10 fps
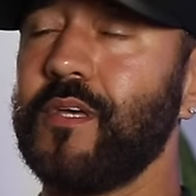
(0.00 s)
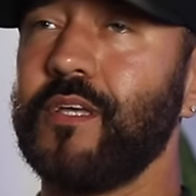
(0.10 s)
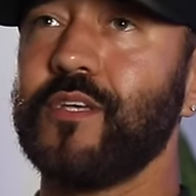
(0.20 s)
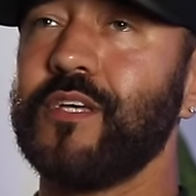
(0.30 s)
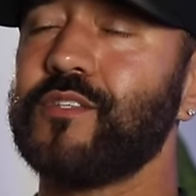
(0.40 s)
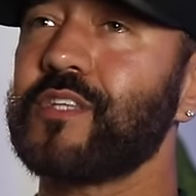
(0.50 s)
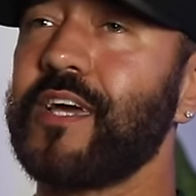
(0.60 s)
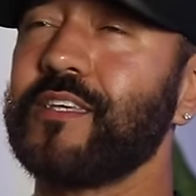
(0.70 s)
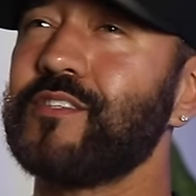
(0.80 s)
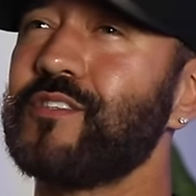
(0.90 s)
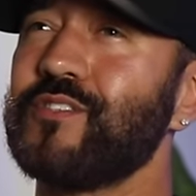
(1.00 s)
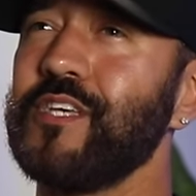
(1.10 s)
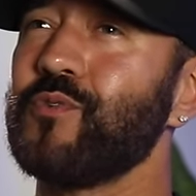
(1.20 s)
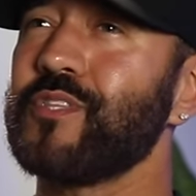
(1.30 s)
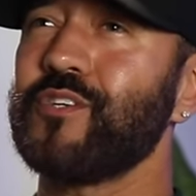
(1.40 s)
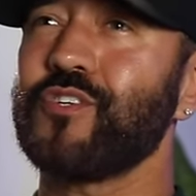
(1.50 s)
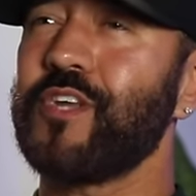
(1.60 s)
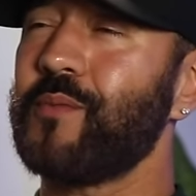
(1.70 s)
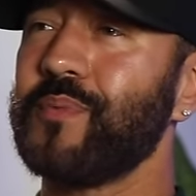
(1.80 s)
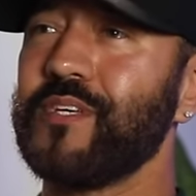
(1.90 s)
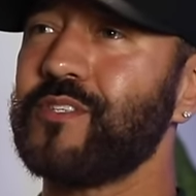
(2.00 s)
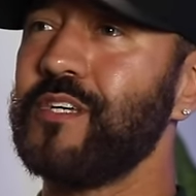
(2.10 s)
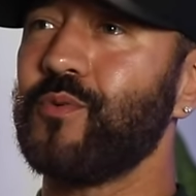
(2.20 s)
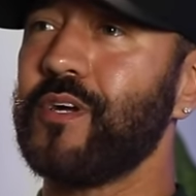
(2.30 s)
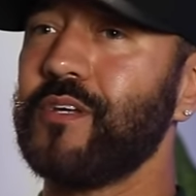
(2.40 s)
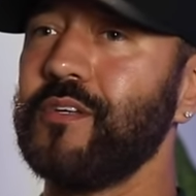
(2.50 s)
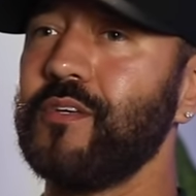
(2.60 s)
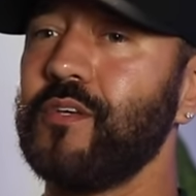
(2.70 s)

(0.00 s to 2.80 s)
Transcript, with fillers: it, it's like, it's a secret that should not be a secret.